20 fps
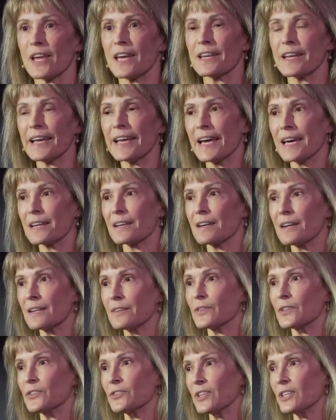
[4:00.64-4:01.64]
and I had a
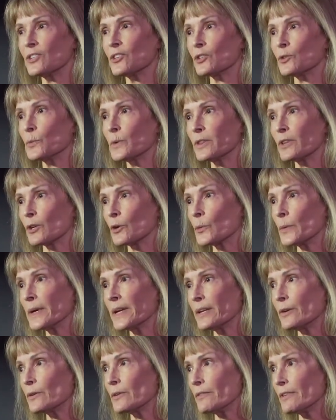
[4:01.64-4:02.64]
conversation with the
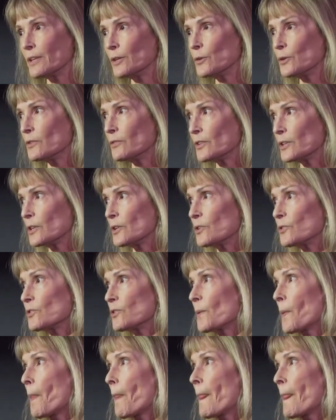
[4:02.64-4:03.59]
creator of the universe.